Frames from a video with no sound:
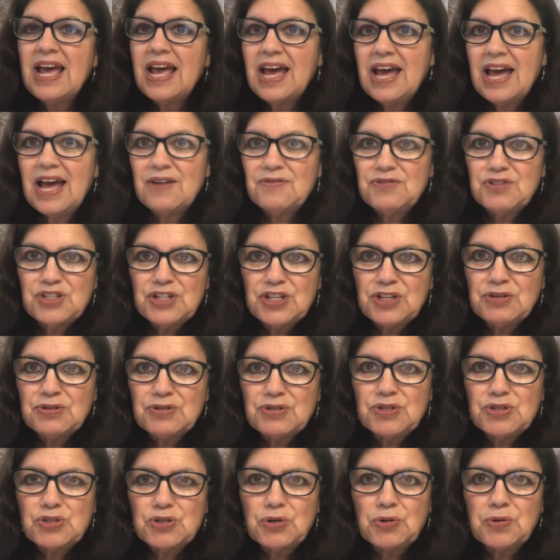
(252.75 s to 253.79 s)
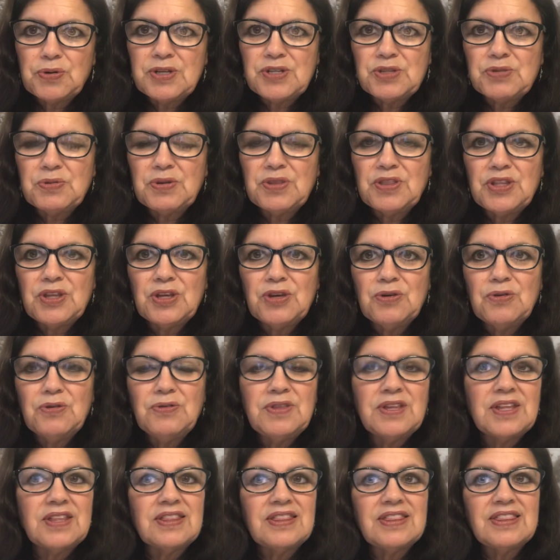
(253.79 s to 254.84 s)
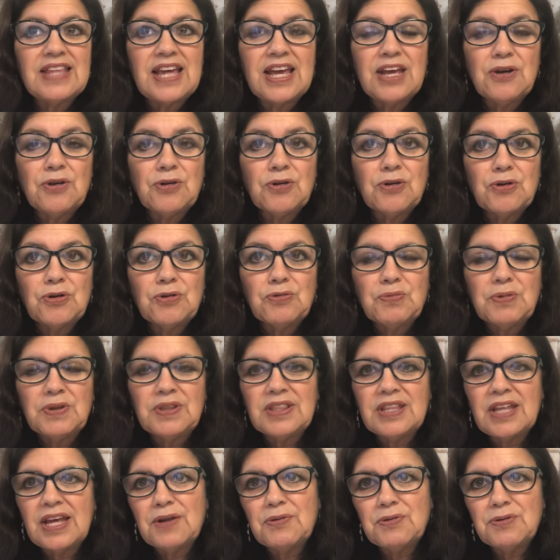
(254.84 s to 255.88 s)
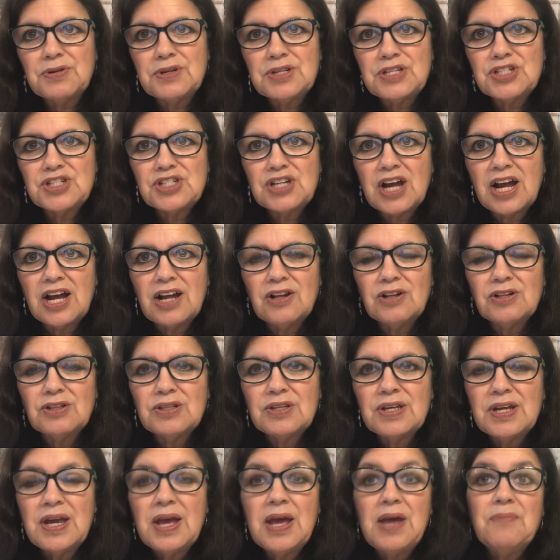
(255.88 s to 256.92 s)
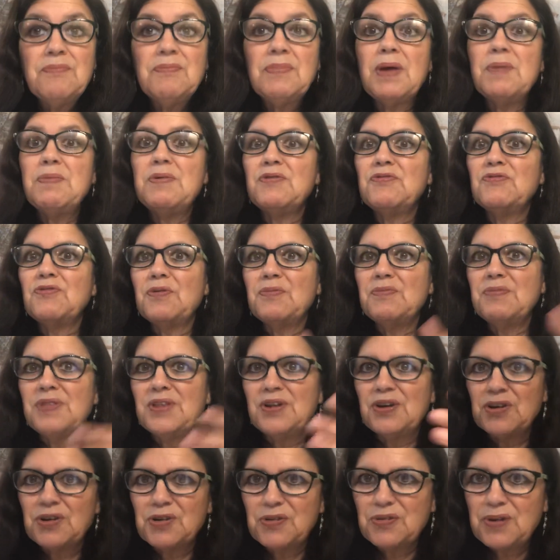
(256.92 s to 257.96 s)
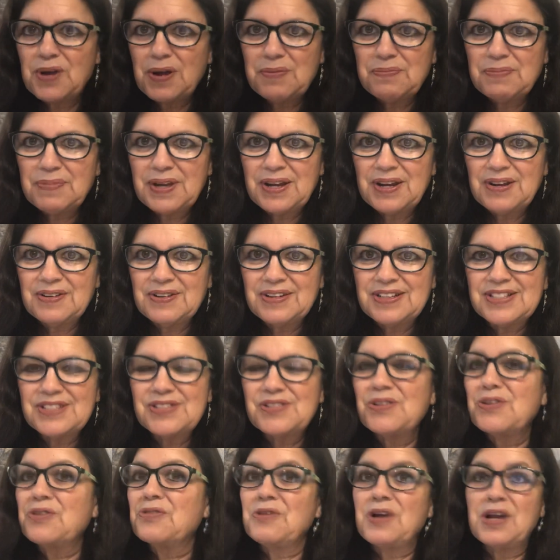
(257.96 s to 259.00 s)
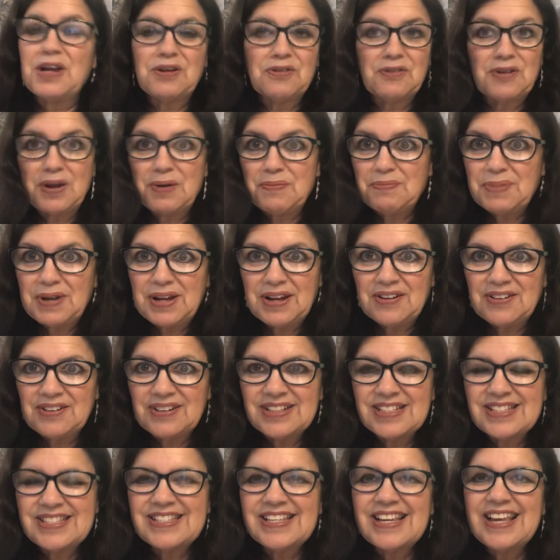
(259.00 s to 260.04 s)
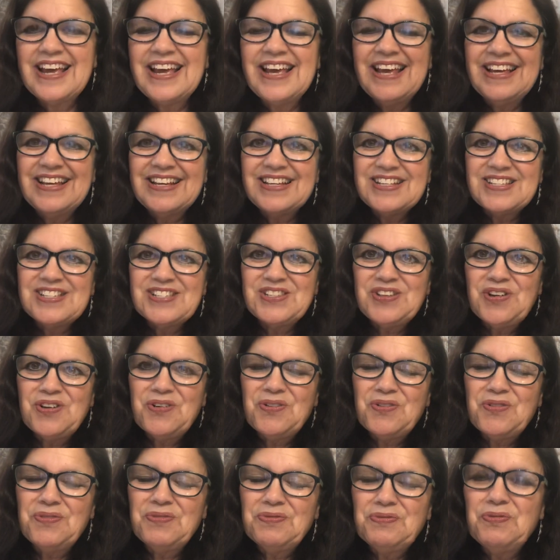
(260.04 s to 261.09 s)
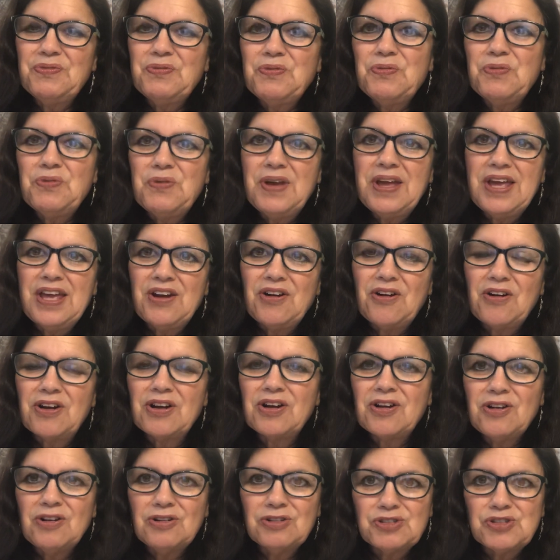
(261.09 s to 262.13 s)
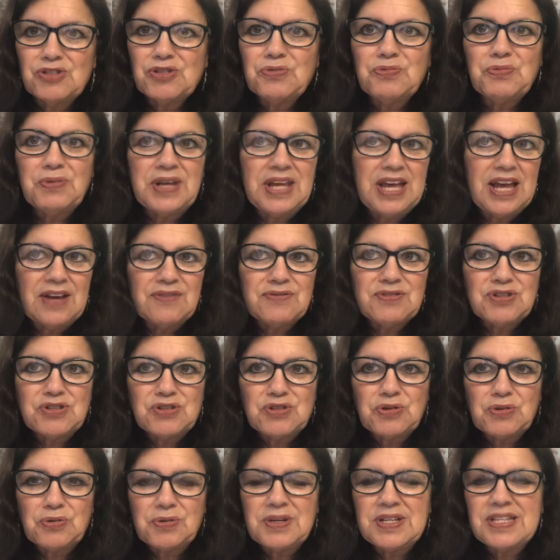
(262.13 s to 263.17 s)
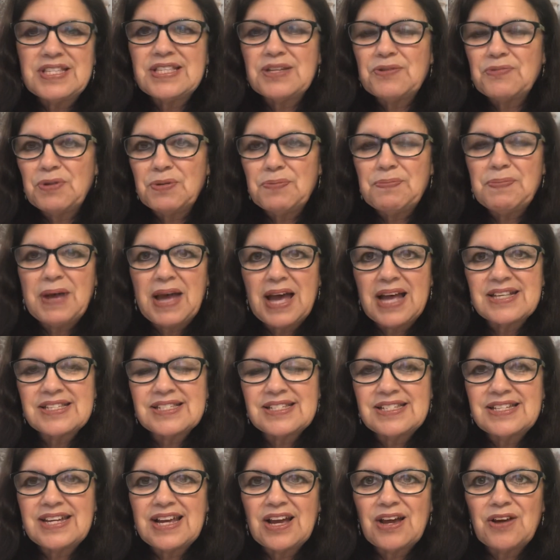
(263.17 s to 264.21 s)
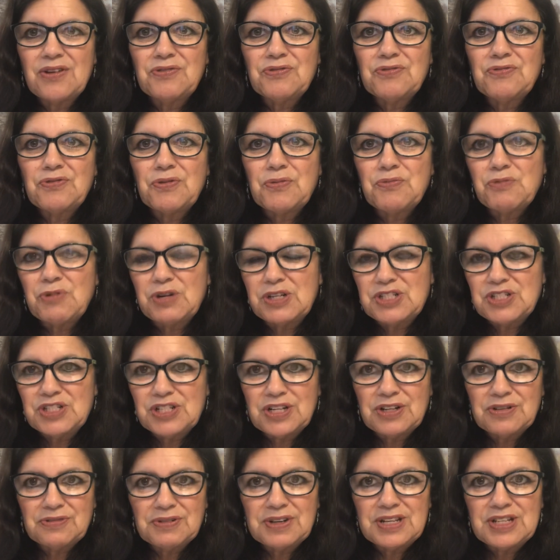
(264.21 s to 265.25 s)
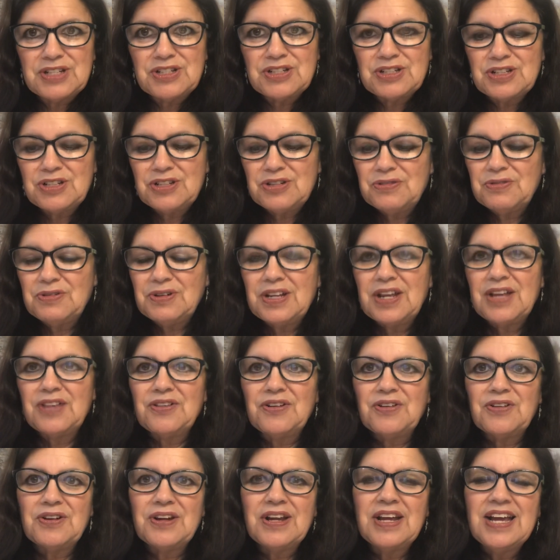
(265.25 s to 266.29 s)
have shared stories with you that they heard when they were a child, maybe from their grandparents or great-grandparents. So in our culture, we have stories that we pass down from one generation to another.